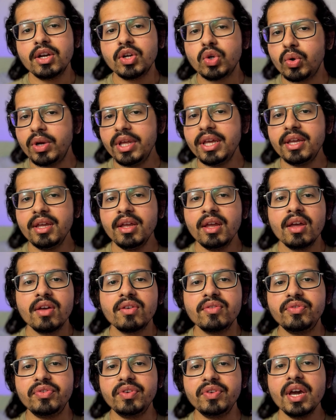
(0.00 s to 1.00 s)
Today
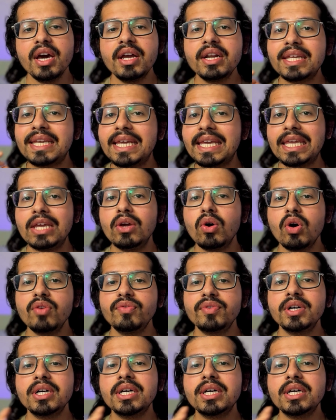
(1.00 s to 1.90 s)
we are kicking off